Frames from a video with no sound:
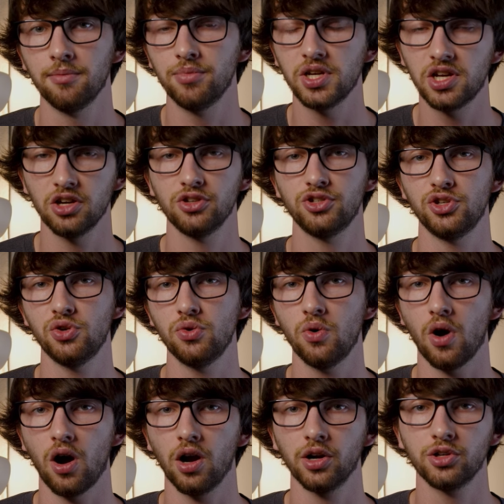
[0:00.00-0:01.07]
because
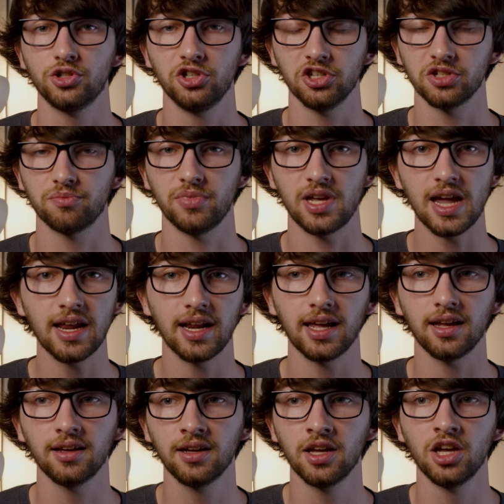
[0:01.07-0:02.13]
you are just
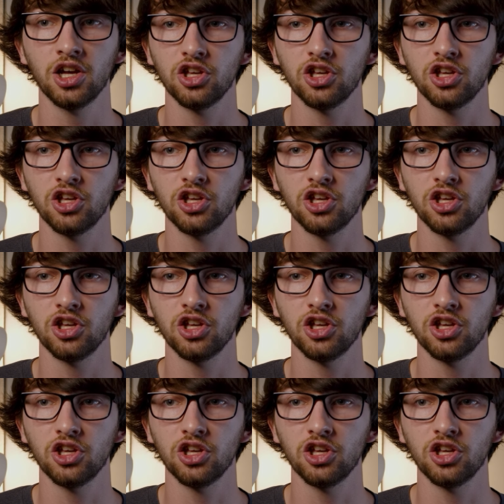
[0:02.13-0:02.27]
beginning,